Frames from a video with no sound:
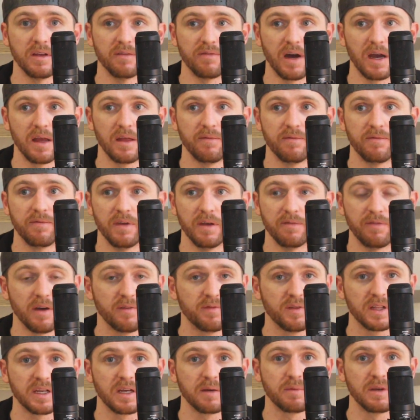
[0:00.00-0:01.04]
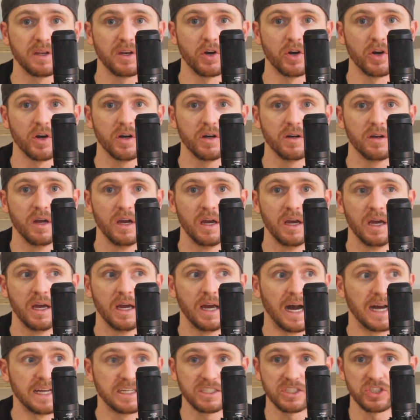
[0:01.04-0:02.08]
If I if I feel like I'm getting hurt,
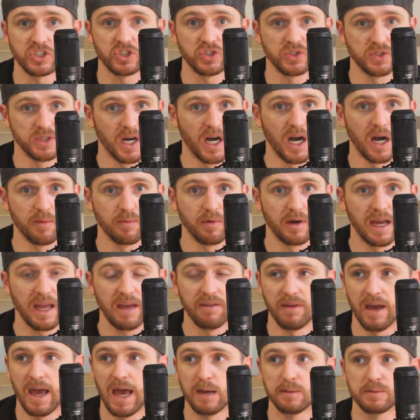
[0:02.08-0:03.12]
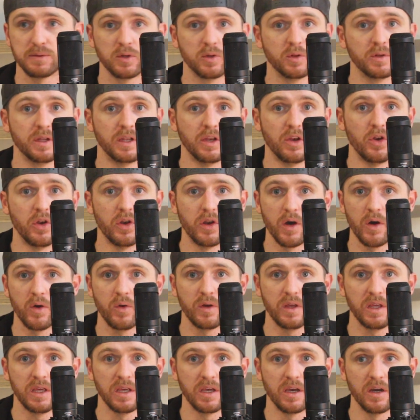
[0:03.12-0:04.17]
I just stop. I have absolutely
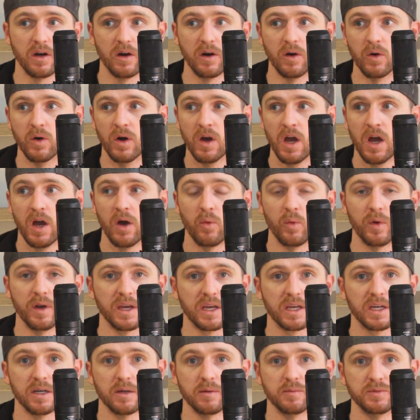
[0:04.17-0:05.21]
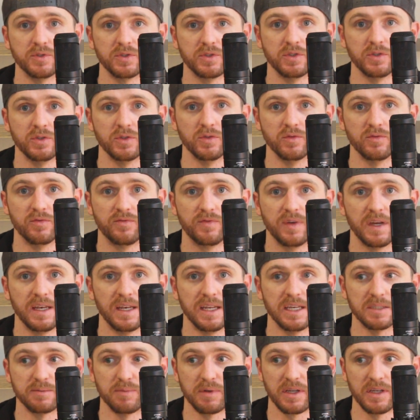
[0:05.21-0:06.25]
no ego when it comes to
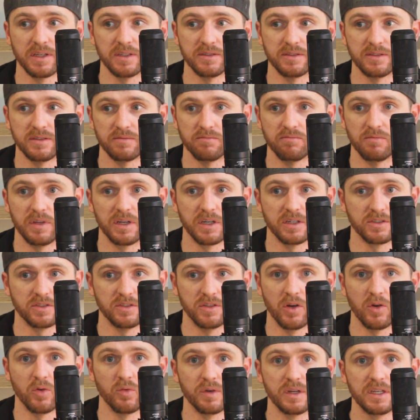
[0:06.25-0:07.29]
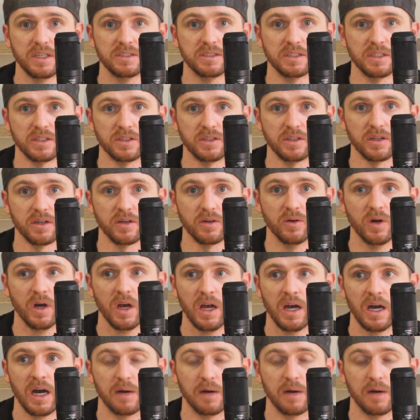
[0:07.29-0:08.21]
fitness because there's no reason to.